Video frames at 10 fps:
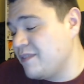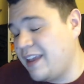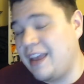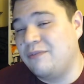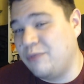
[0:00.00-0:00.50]

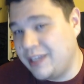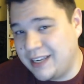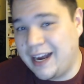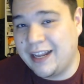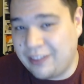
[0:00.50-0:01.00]
and we
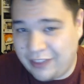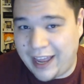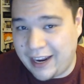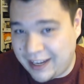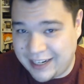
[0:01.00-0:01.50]
got
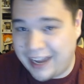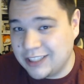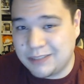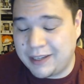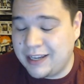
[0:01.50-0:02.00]
that
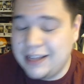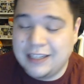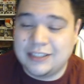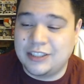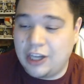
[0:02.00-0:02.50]
announcement.
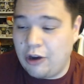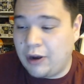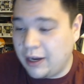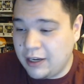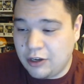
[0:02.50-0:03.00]

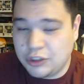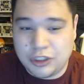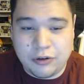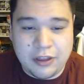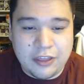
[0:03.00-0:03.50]
So I'm gonna go
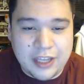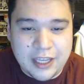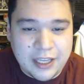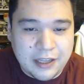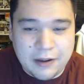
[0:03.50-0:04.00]
show you
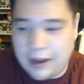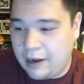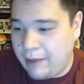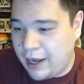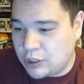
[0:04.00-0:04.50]
the
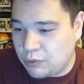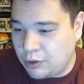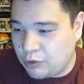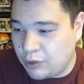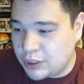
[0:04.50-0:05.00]

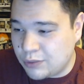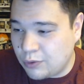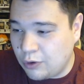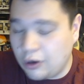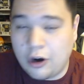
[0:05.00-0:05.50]
actual
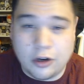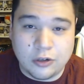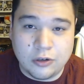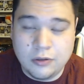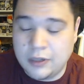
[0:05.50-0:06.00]
Crunchyroll
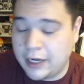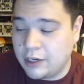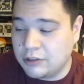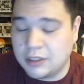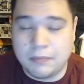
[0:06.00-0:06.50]
article. I
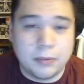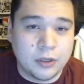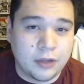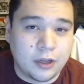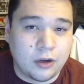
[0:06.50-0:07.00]
know some people
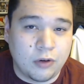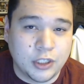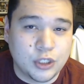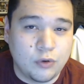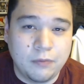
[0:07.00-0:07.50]
don't like
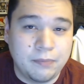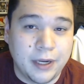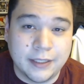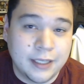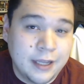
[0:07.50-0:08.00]
Crunchyroll,
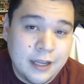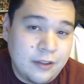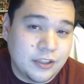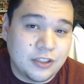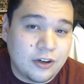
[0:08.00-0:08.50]
but
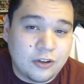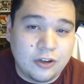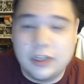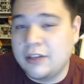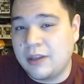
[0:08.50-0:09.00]
there's an
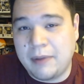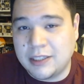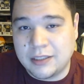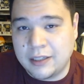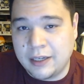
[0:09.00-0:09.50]
article in it that
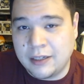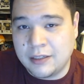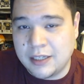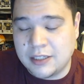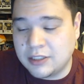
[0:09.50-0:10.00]
basically
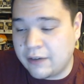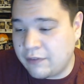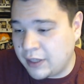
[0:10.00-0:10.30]
details everything that